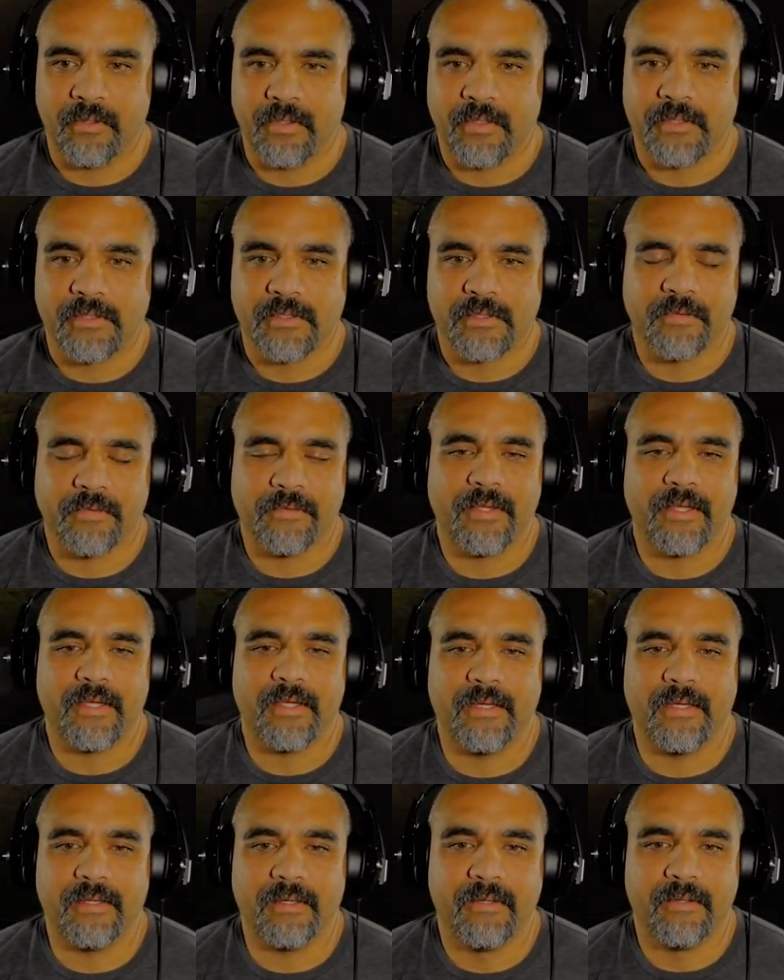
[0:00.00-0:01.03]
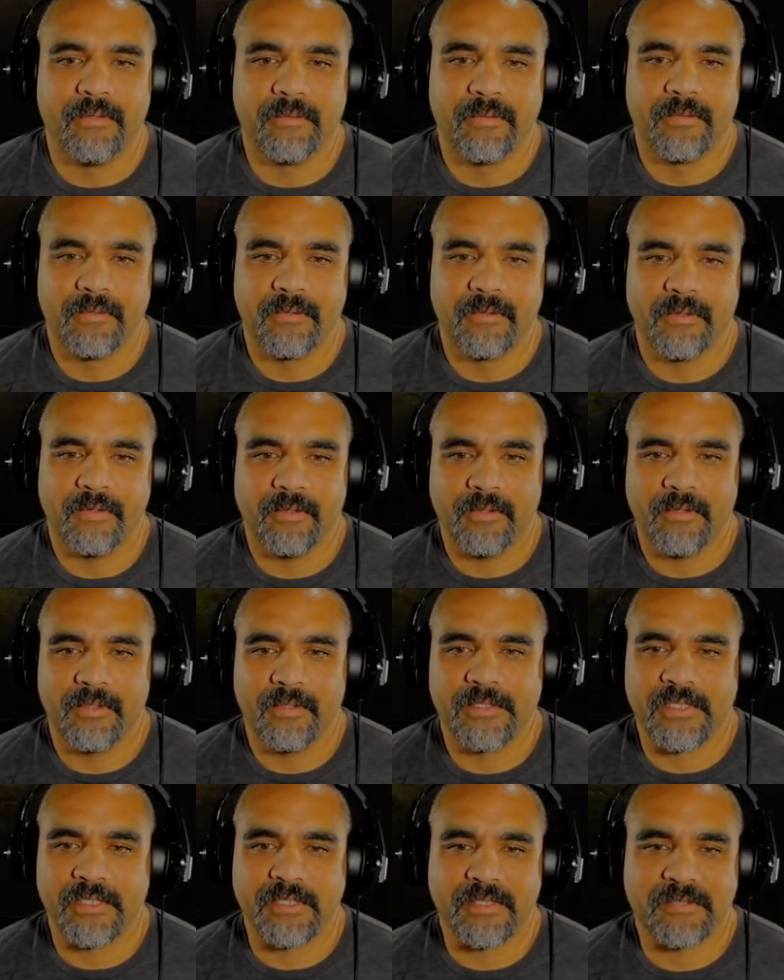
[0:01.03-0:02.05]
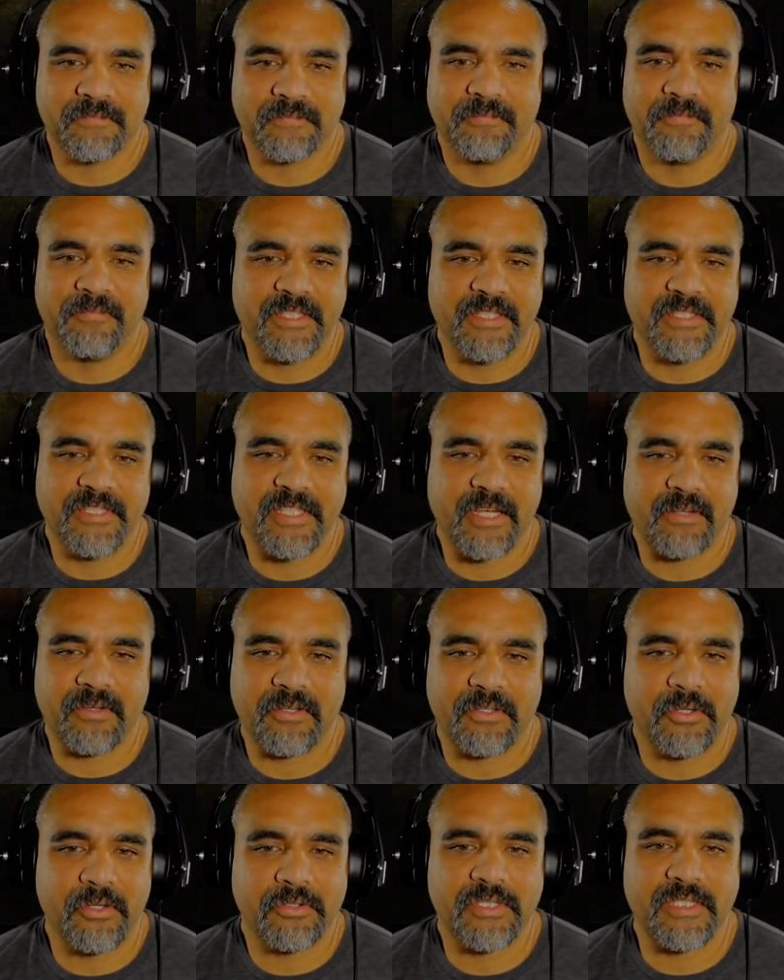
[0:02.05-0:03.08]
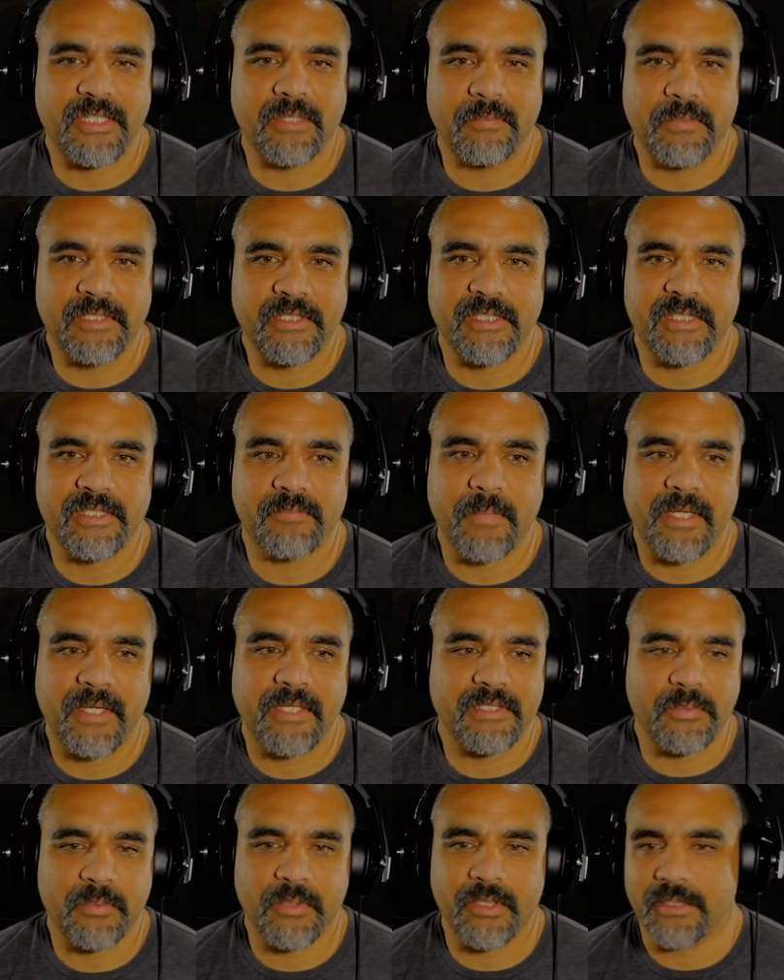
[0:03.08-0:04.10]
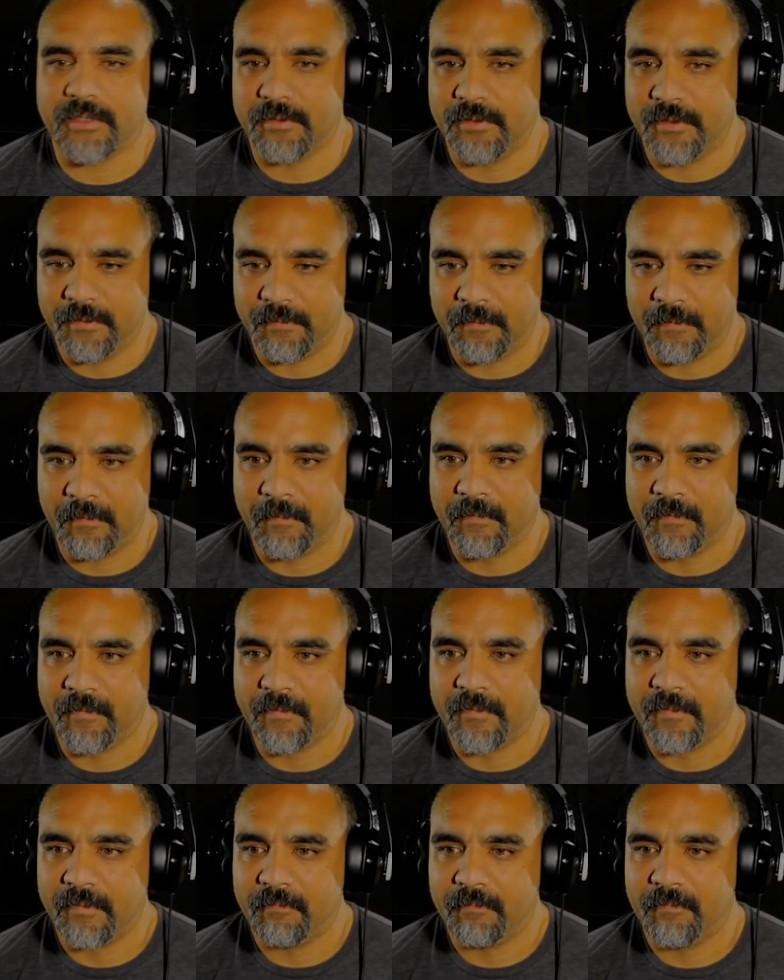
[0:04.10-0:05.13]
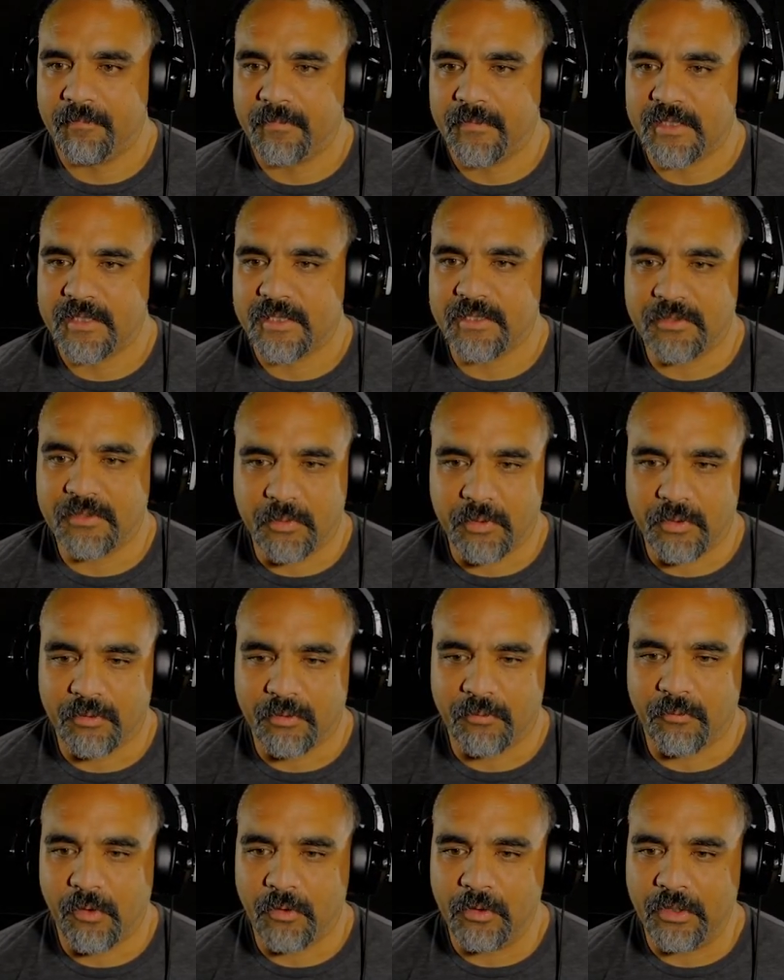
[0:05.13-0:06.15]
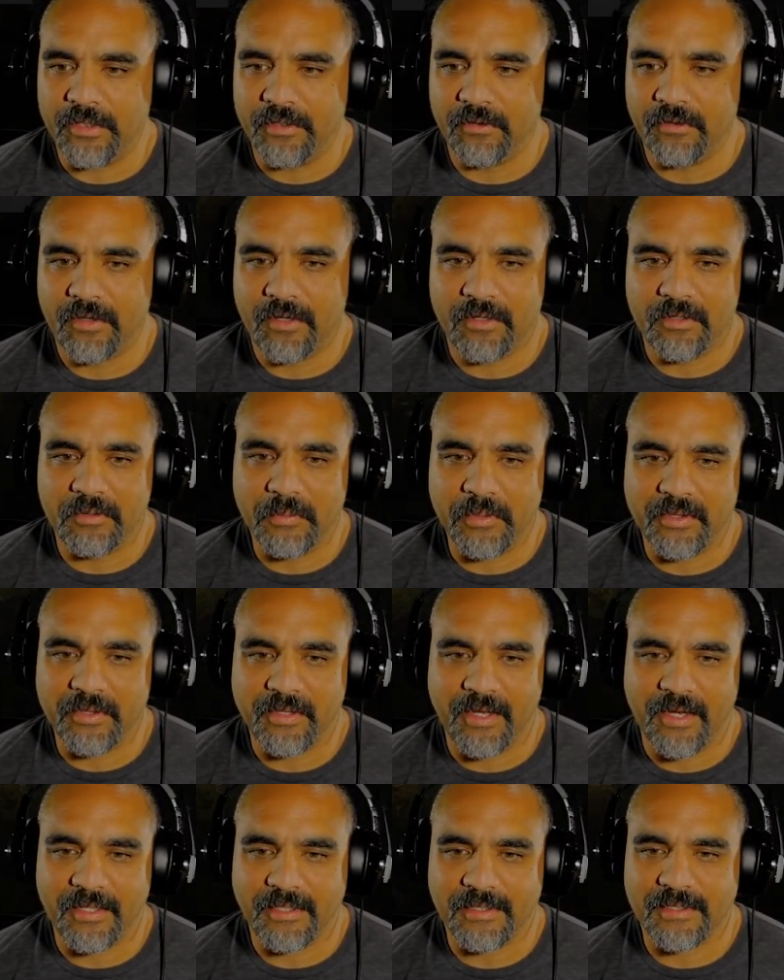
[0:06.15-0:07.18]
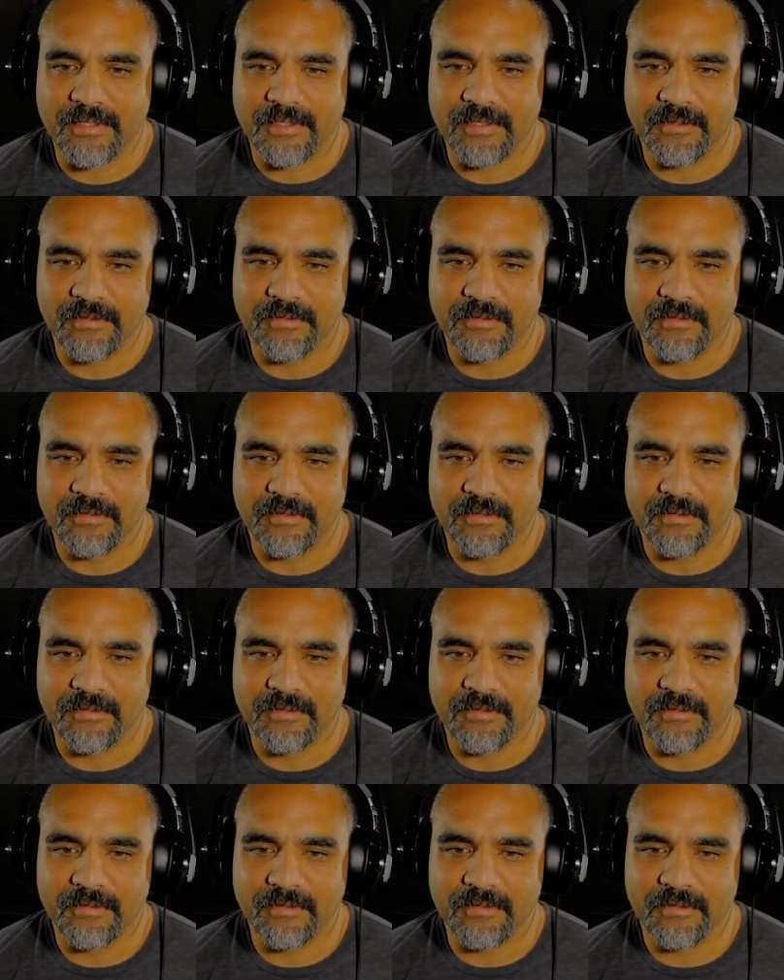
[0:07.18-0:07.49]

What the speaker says: So then let's just finish out our ghost images. Might as well, since we're rolling along with that.